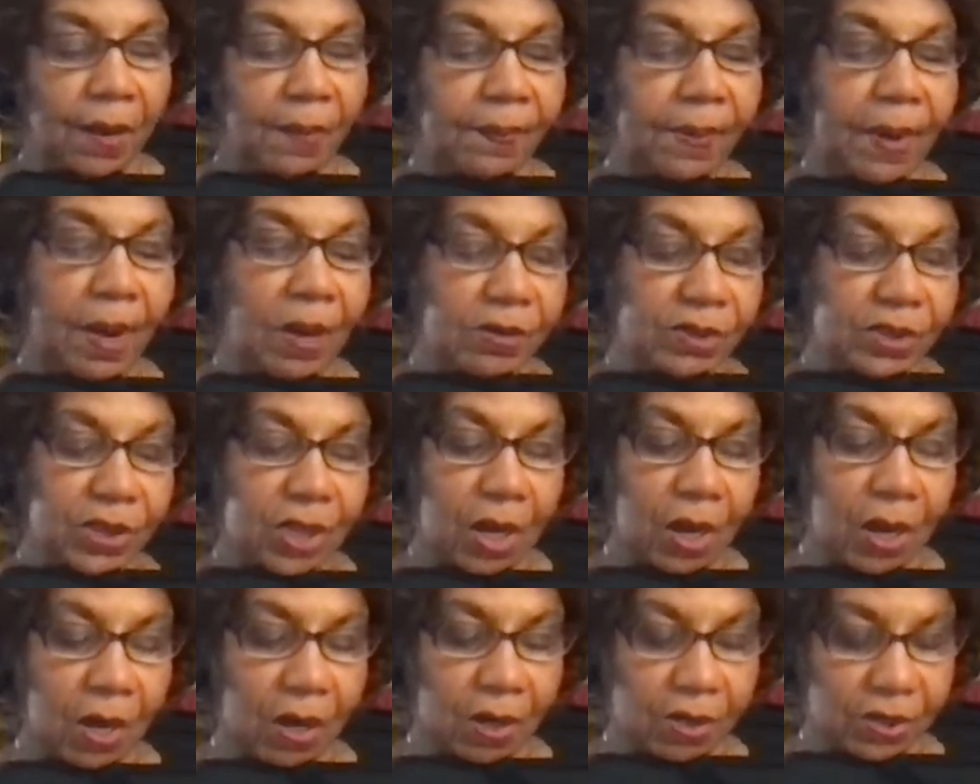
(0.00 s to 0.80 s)

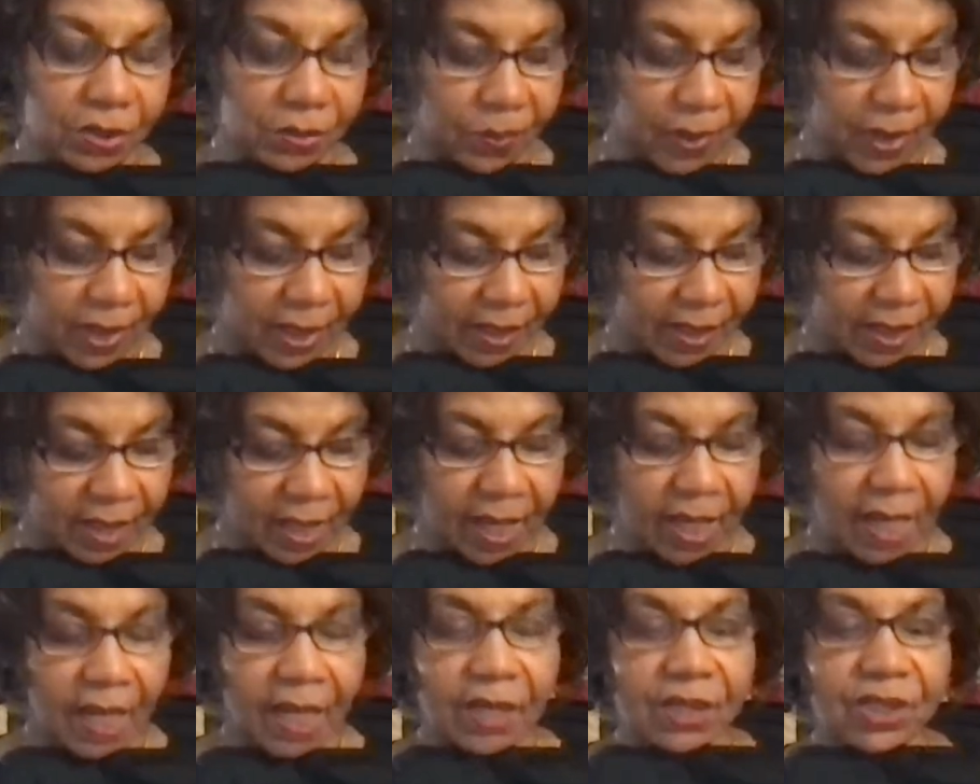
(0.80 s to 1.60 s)
postcards with,
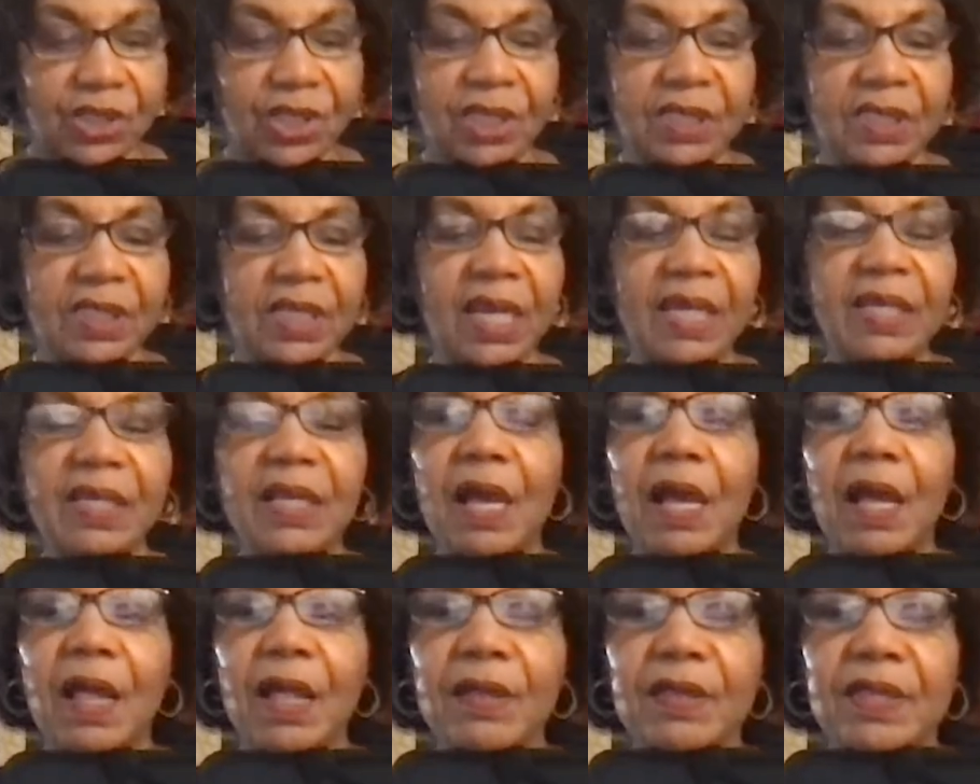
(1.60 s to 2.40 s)
just get,
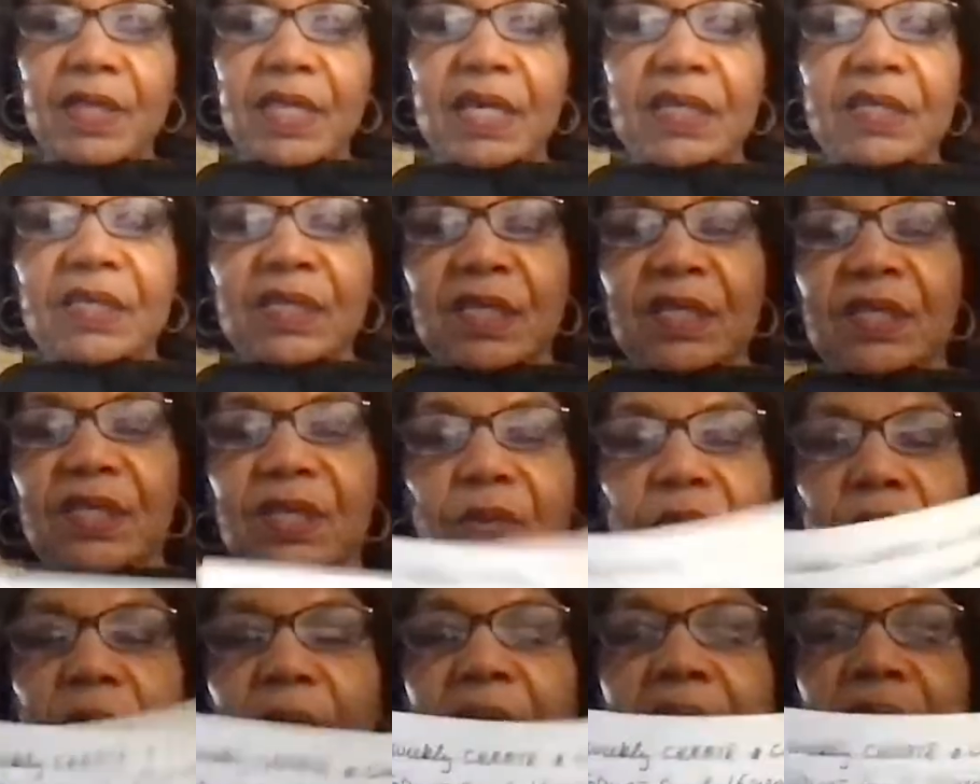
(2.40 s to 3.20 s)
this is
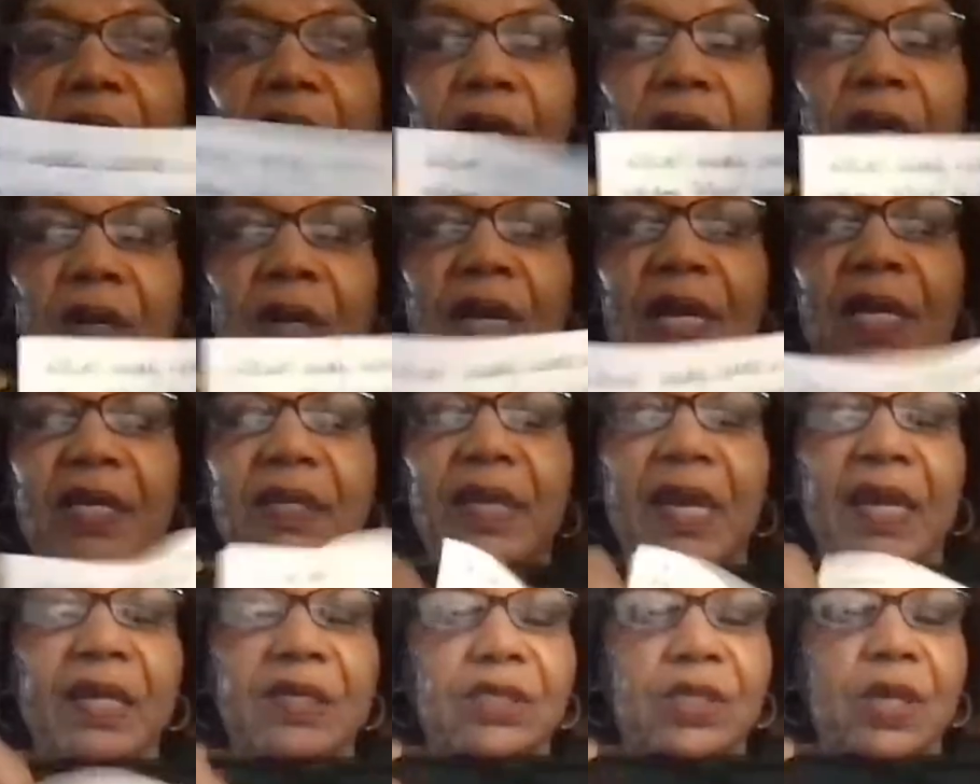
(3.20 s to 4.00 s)
a regular
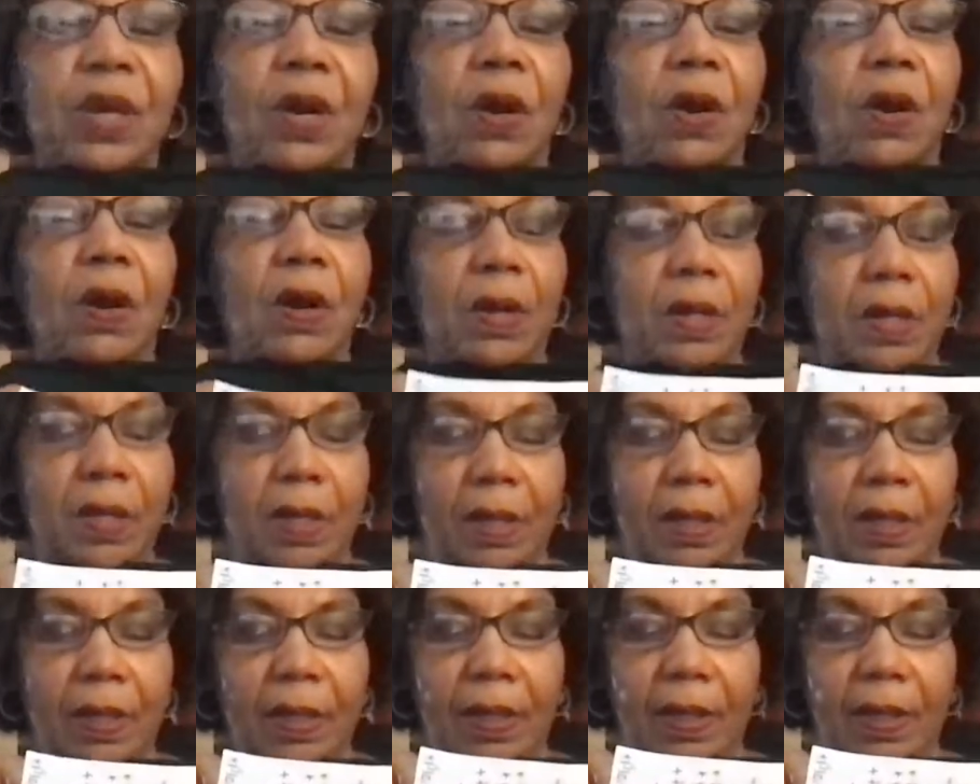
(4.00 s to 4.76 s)
index card.